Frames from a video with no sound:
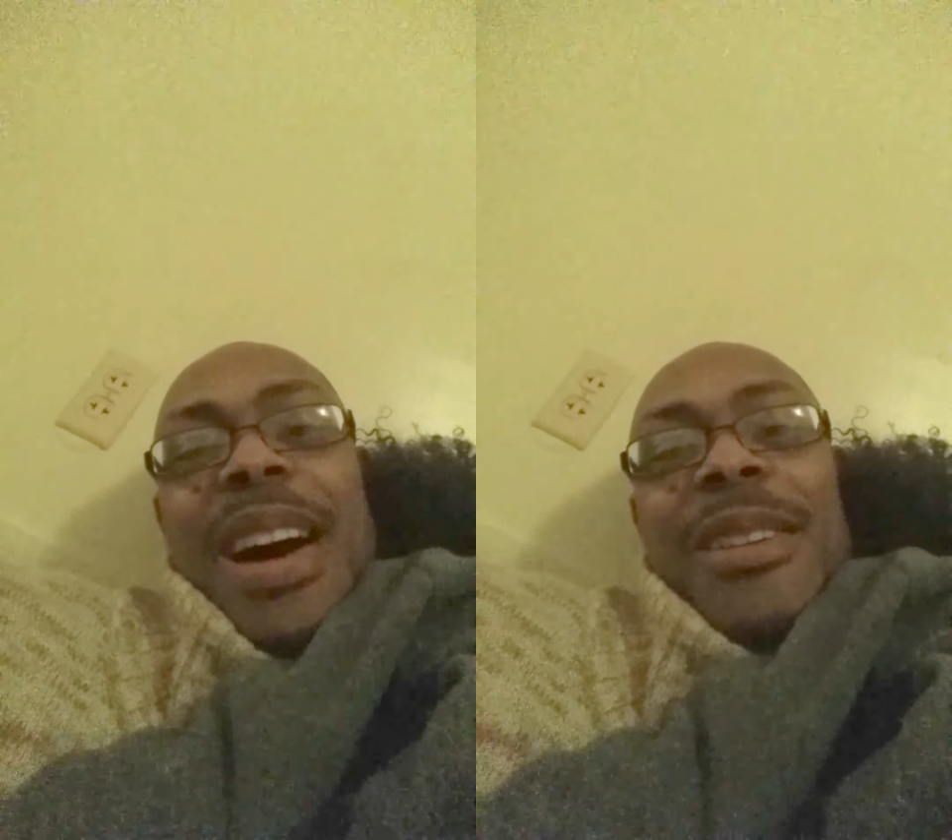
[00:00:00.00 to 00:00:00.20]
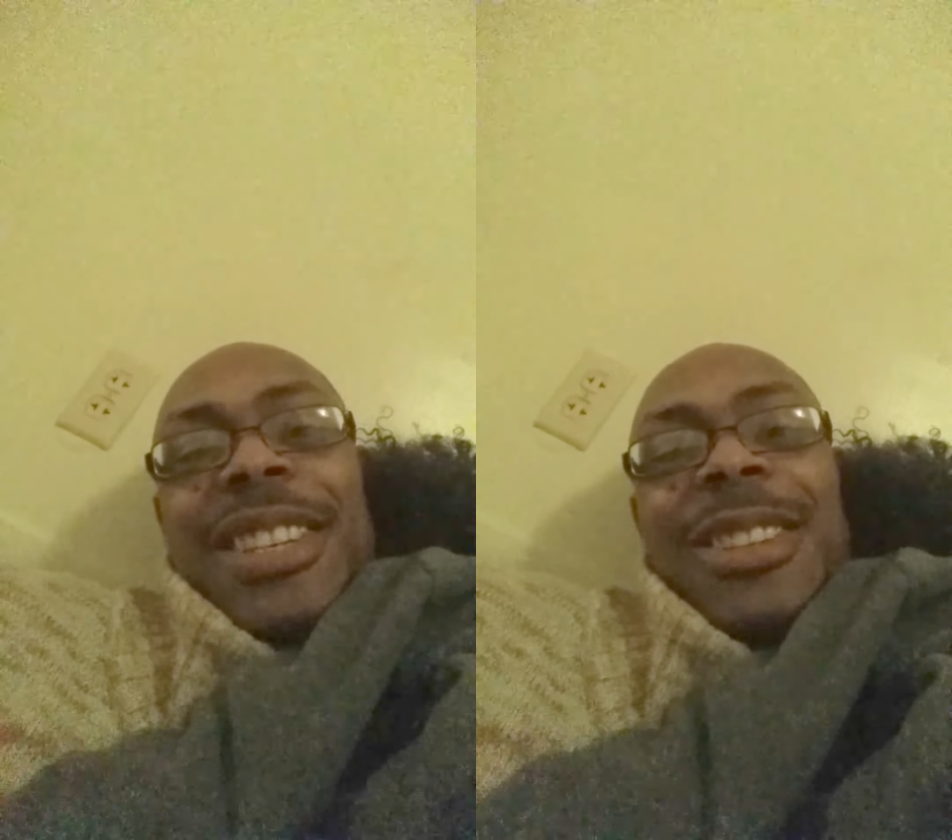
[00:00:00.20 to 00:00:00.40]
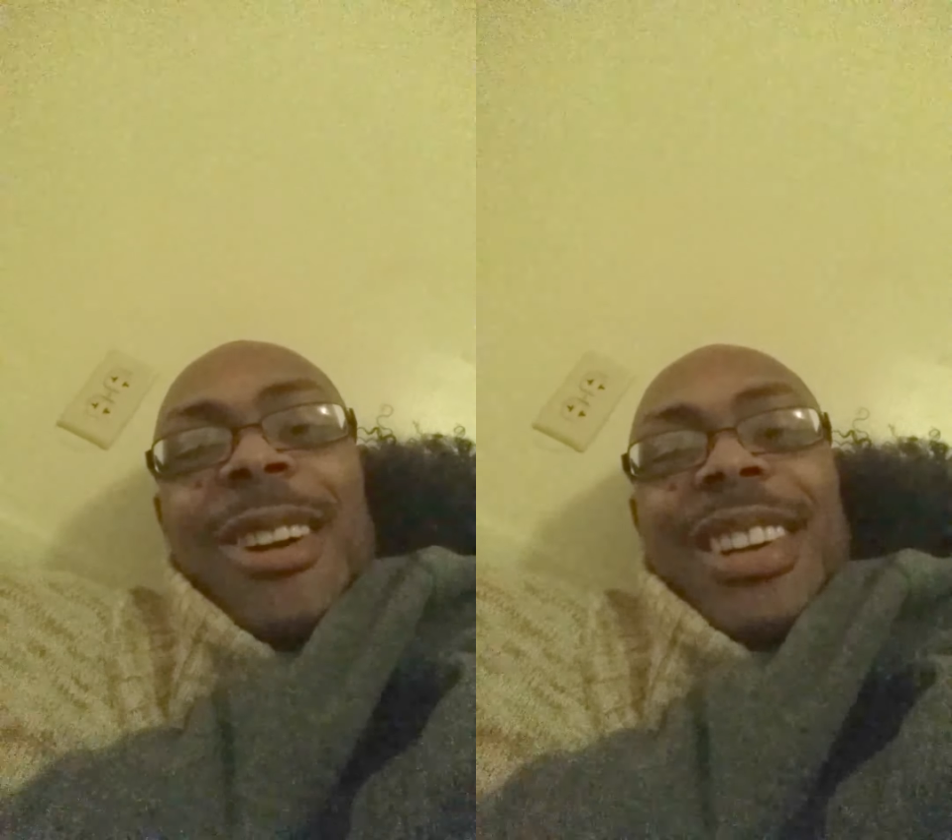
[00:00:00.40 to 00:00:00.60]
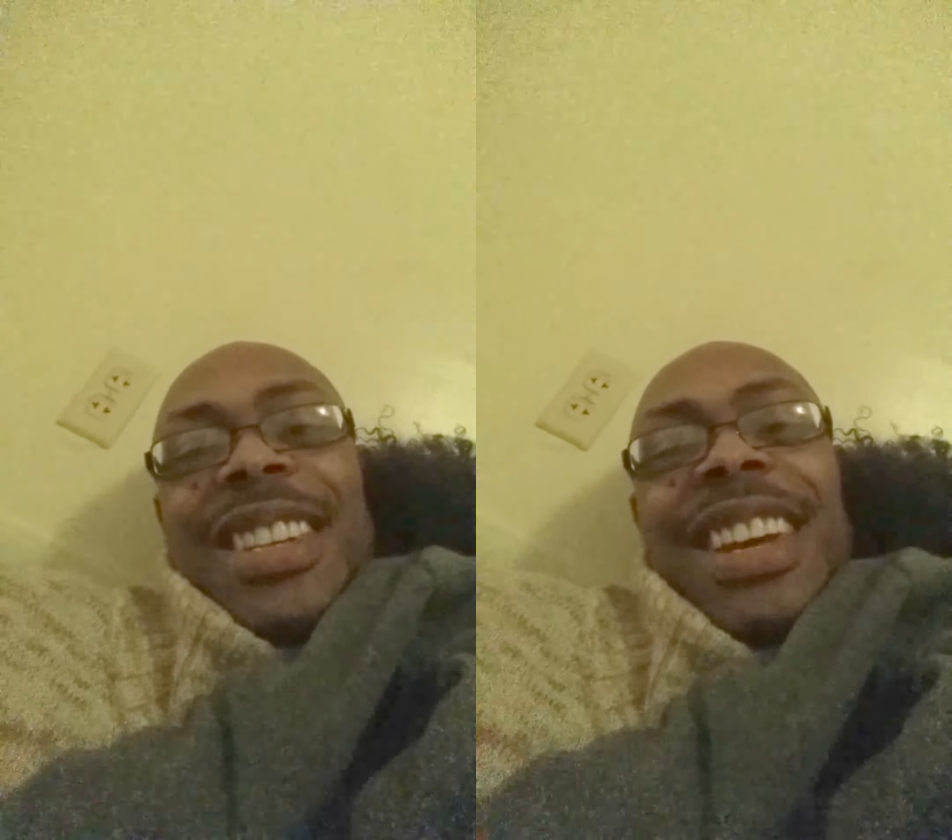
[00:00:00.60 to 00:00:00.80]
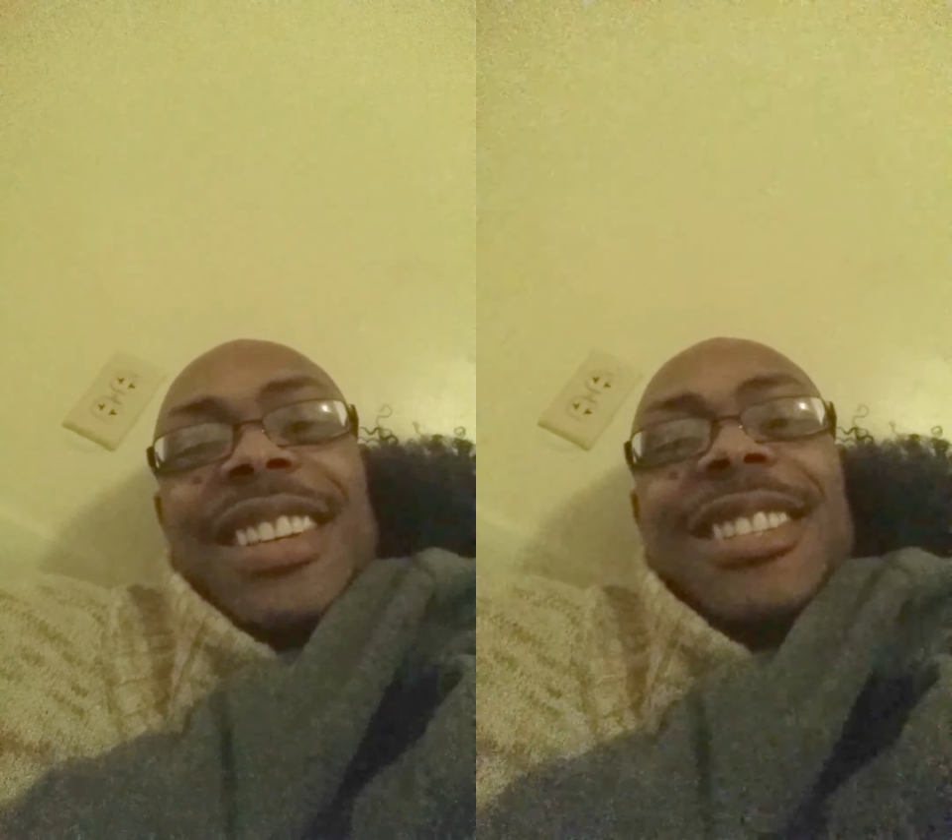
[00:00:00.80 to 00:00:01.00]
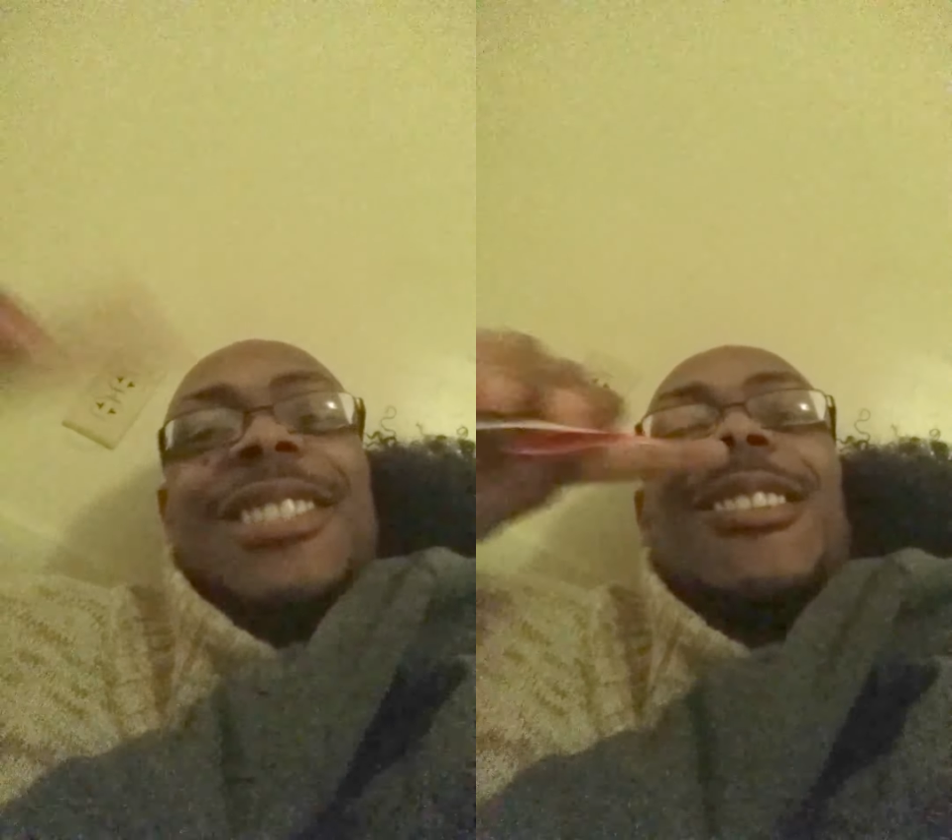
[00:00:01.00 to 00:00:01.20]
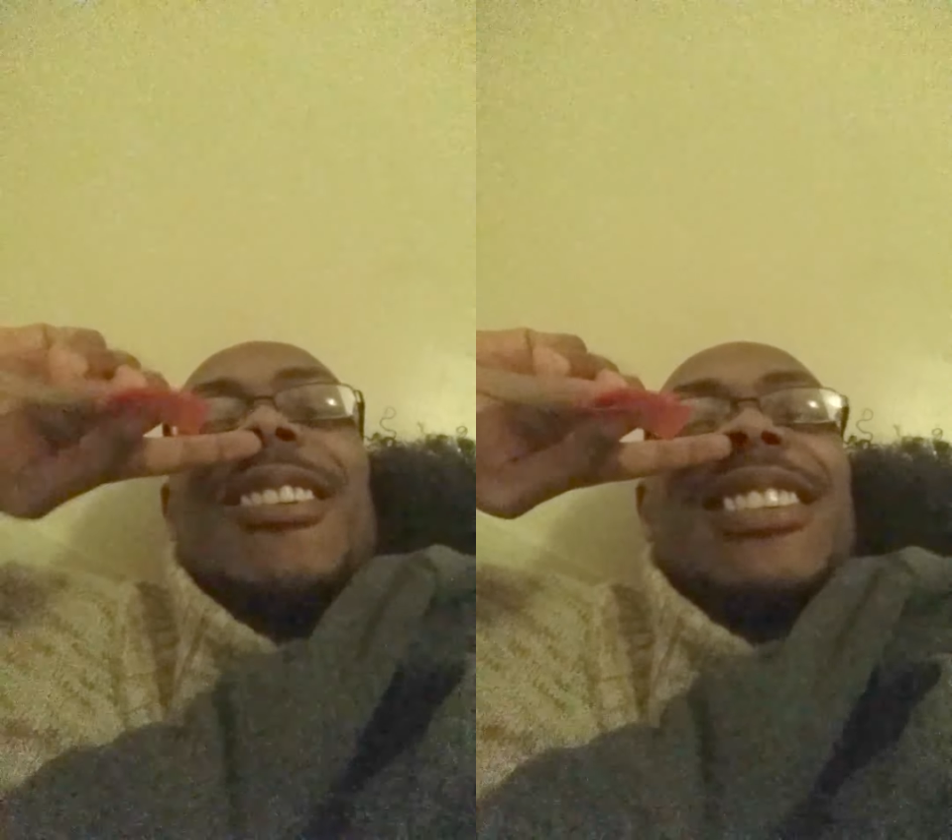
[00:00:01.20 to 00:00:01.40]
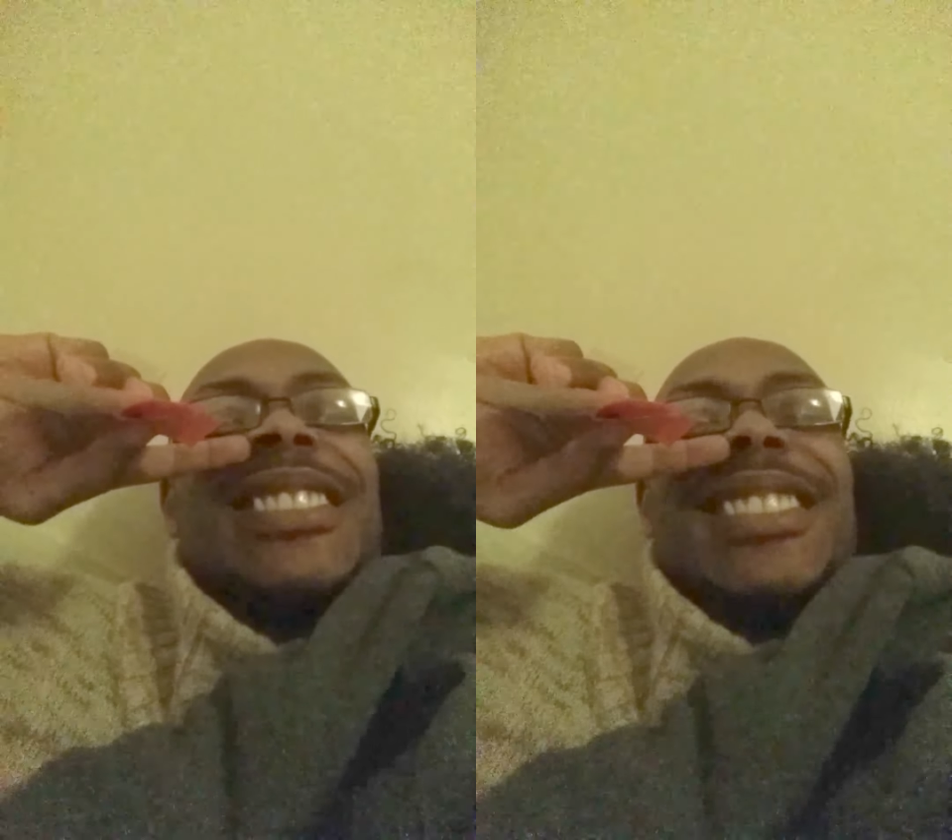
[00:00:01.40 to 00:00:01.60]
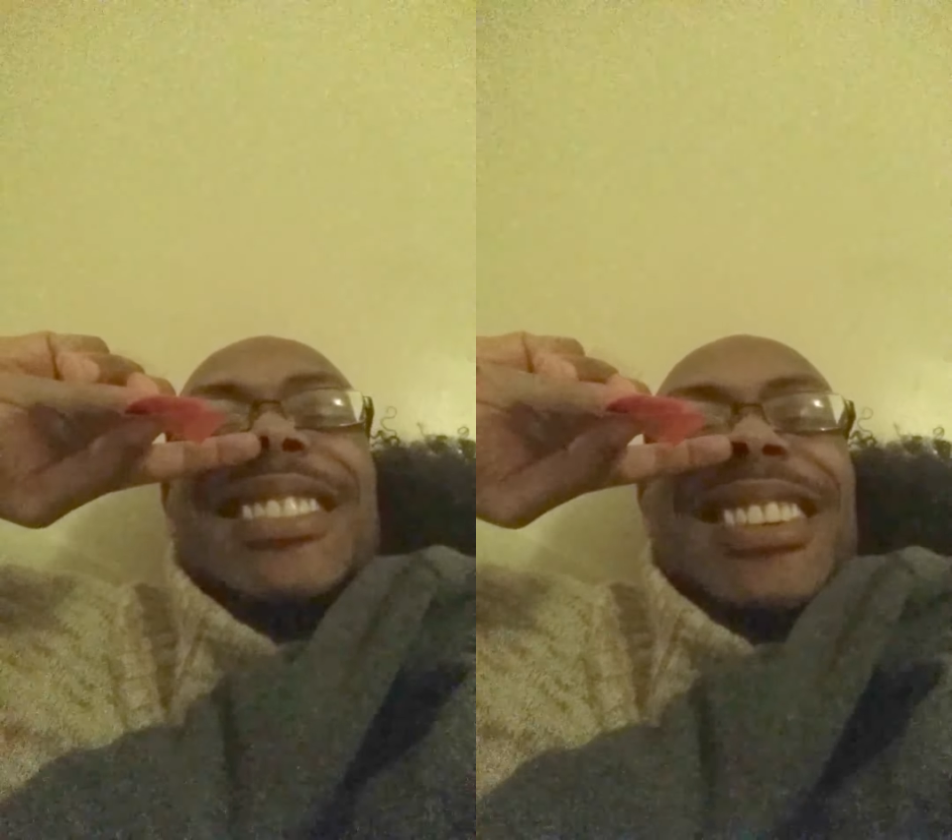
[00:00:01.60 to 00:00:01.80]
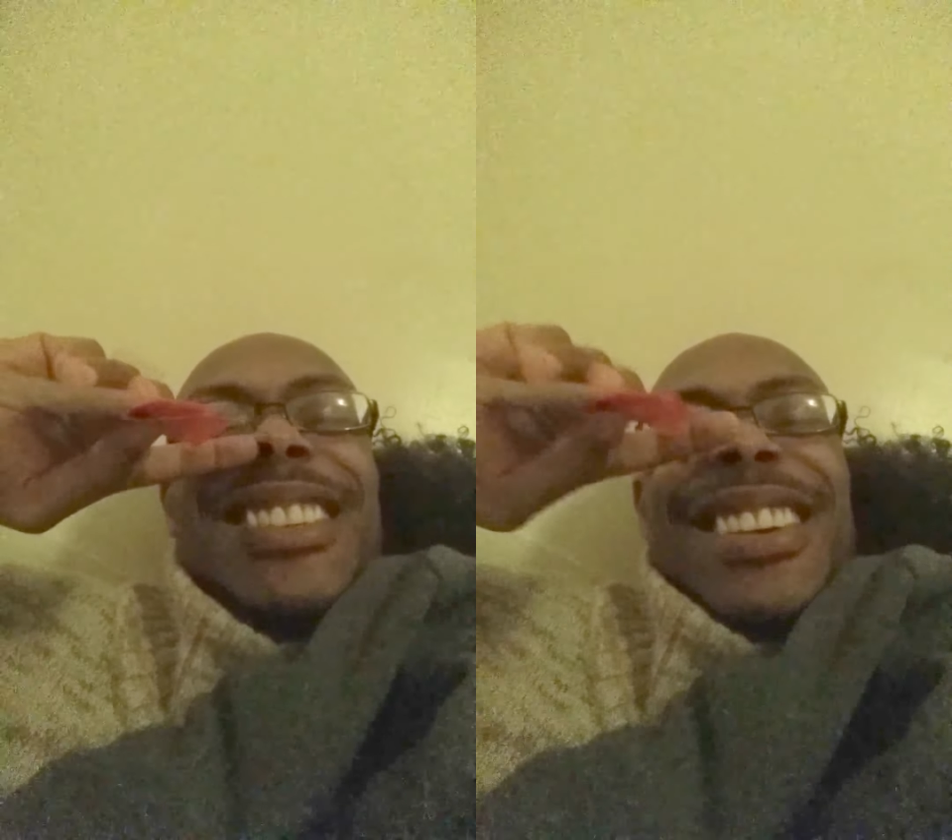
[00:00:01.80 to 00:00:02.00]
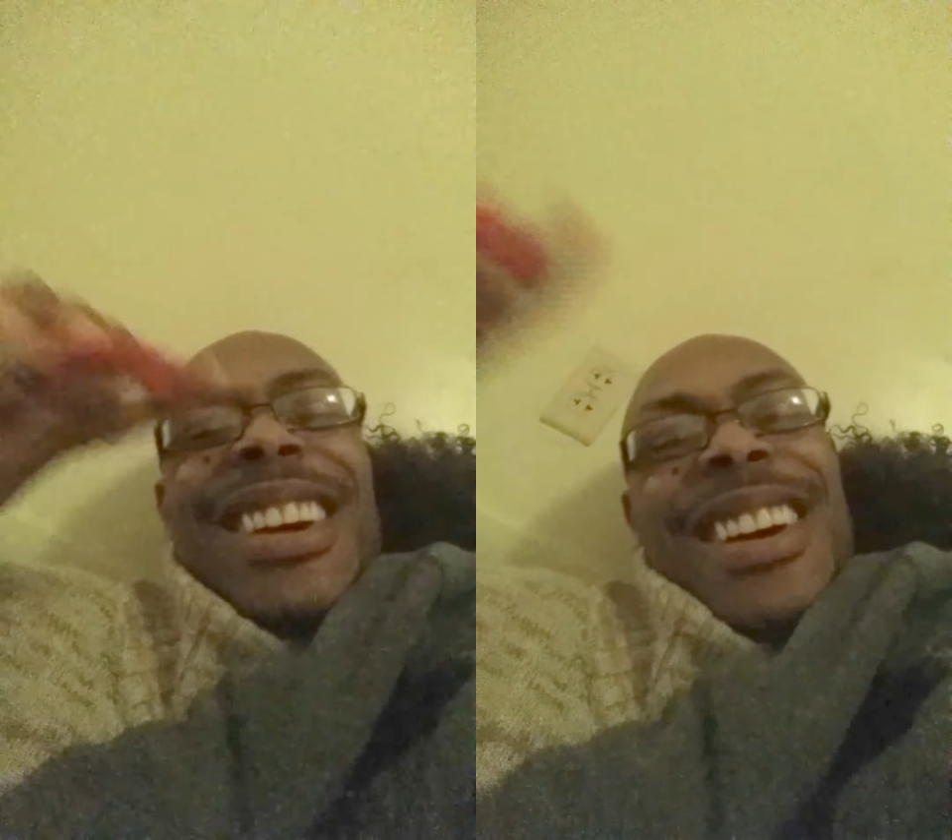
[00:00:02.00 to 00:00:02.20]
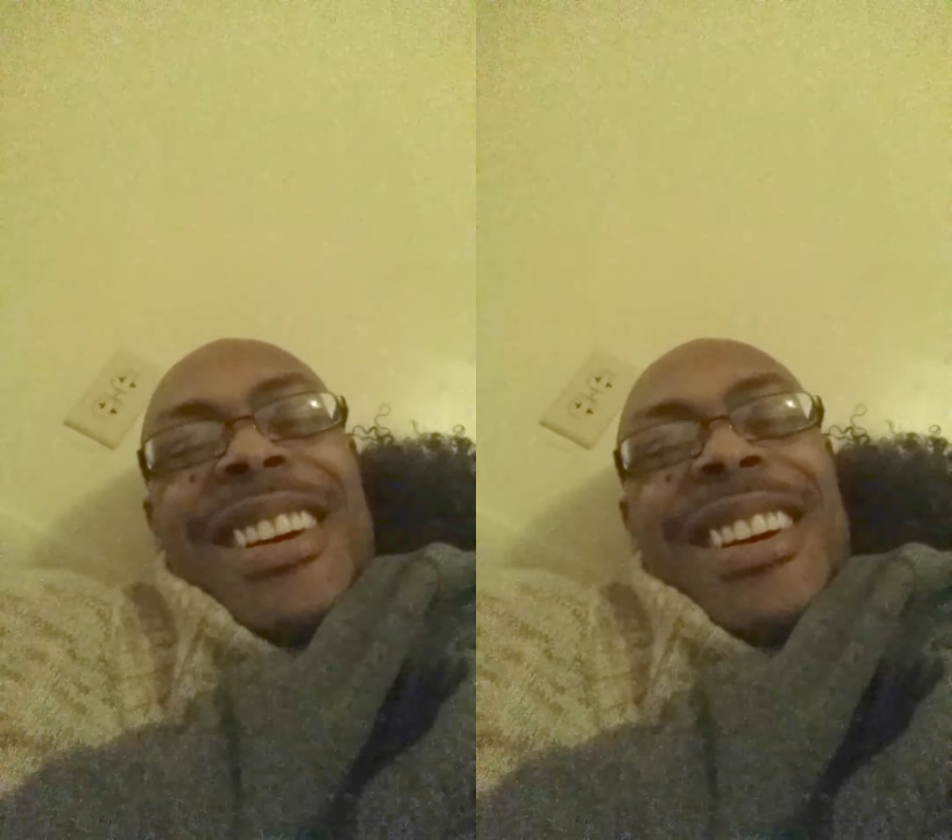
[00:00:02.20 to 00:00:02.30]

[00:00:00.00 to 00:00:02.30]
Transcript: by sharks and eating sharks and shit.